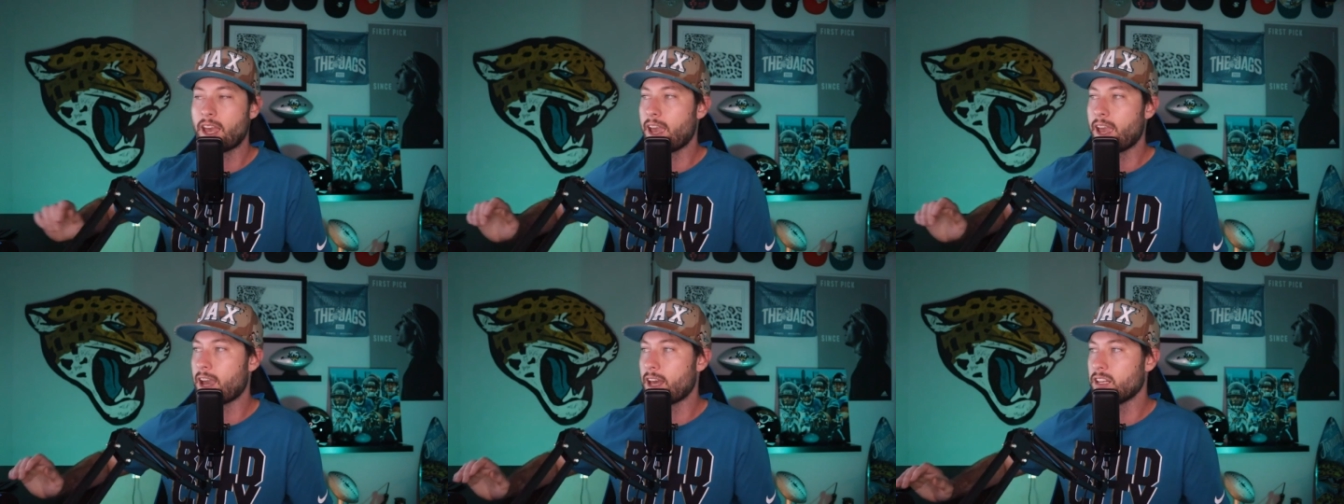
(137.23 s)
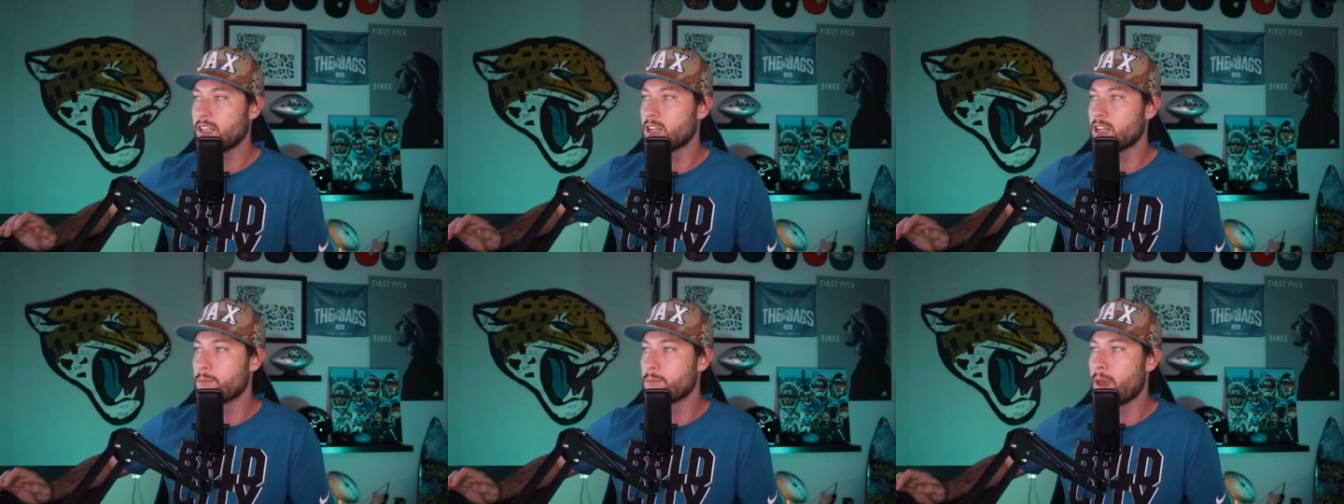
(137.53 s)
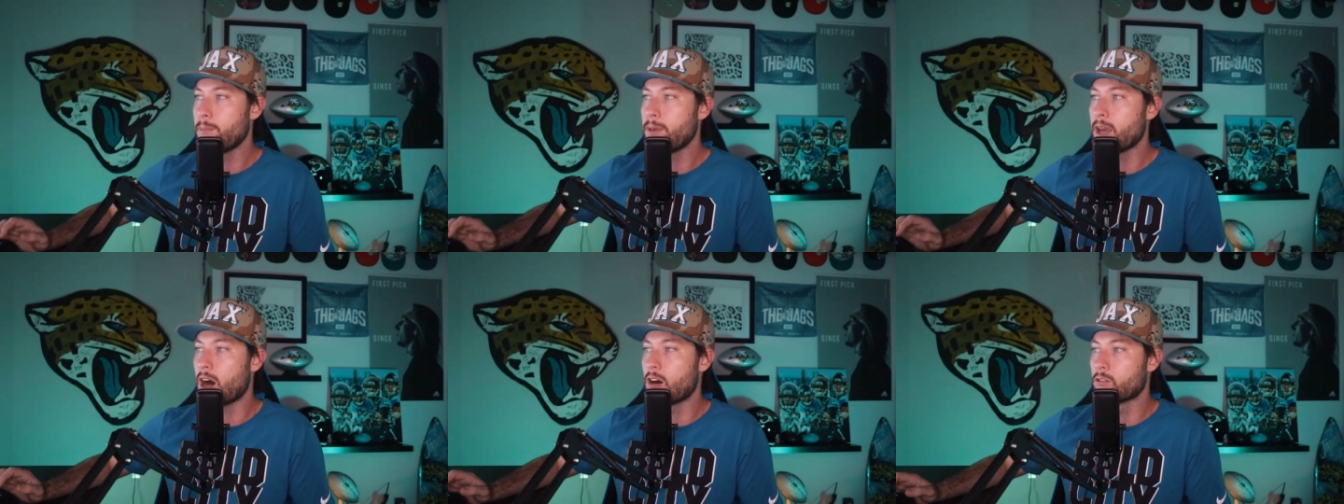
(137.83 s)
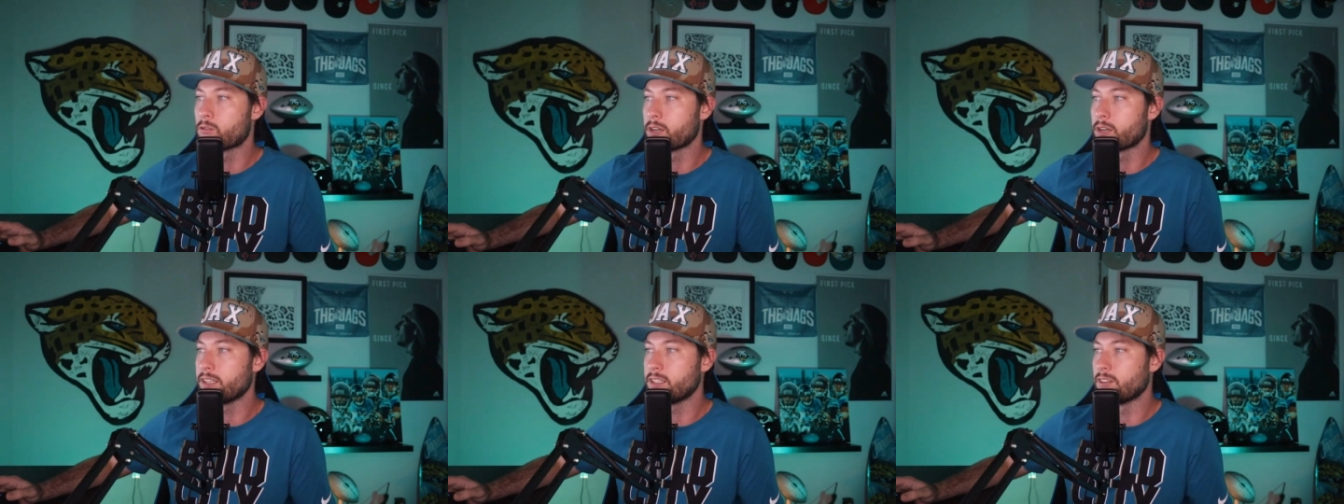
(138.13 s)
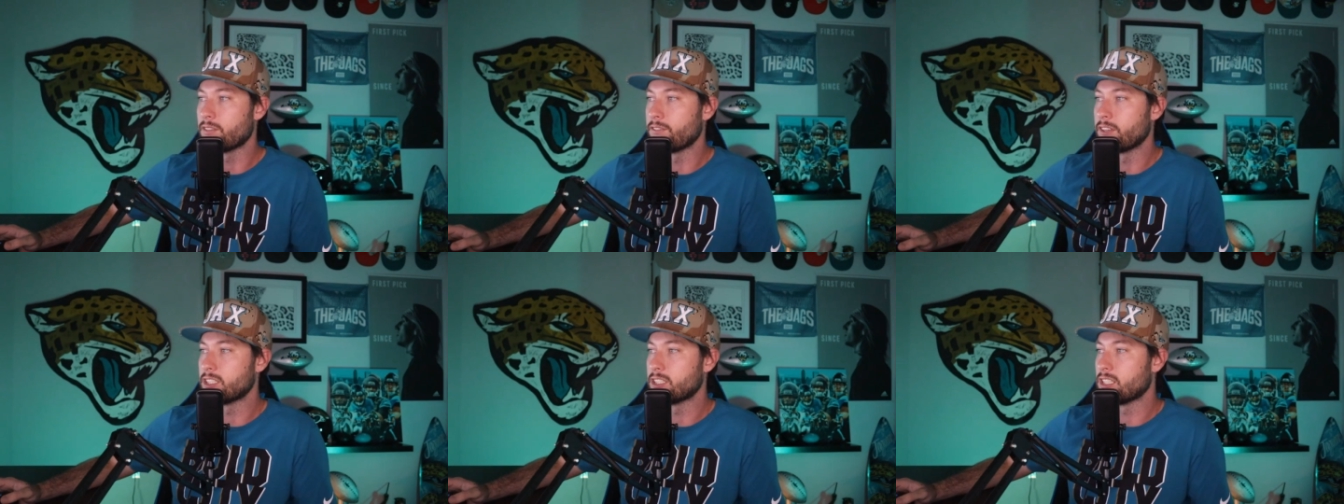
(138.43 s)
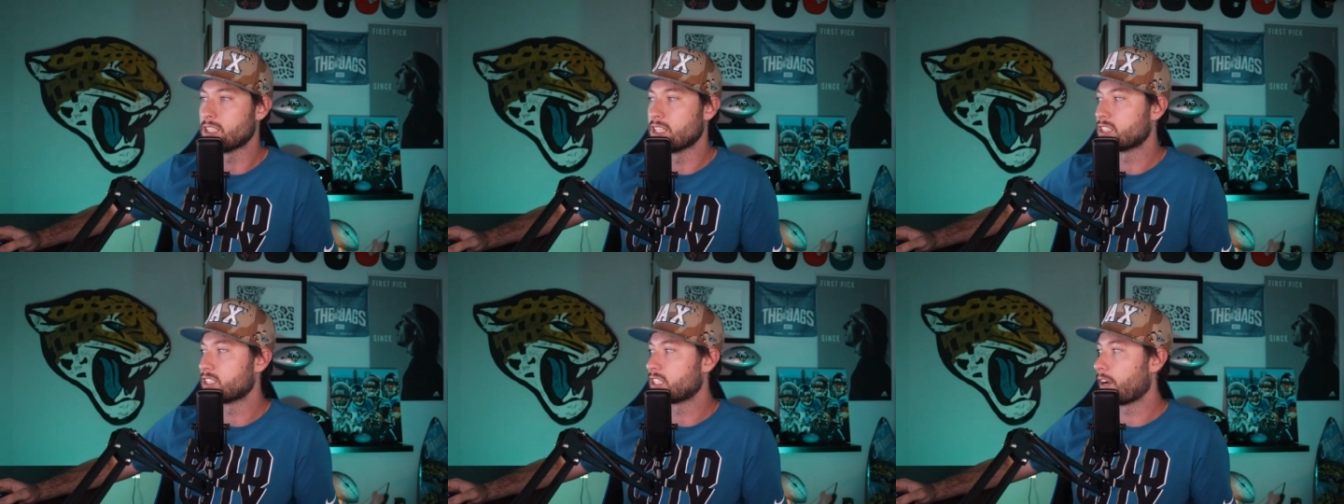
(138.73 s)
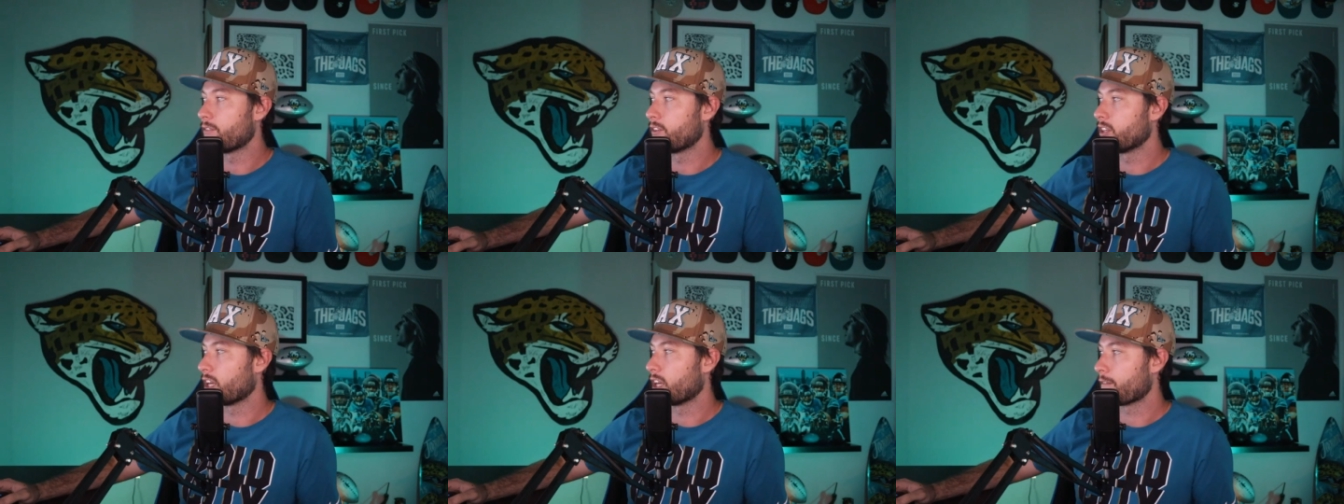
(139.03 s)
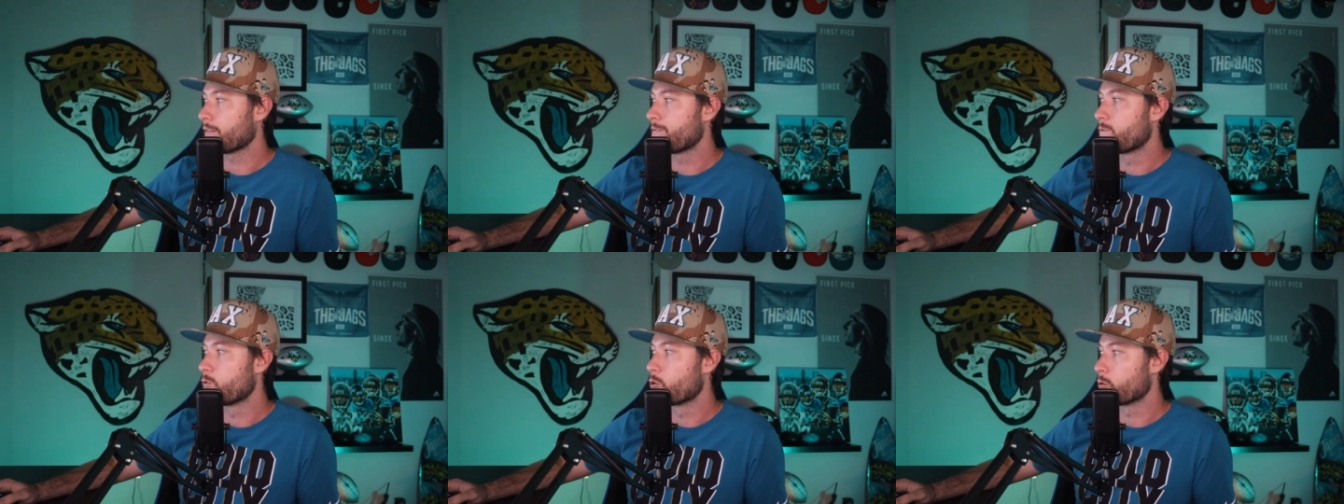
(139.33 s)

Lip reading: And, you know, maybe I'll revisit this every like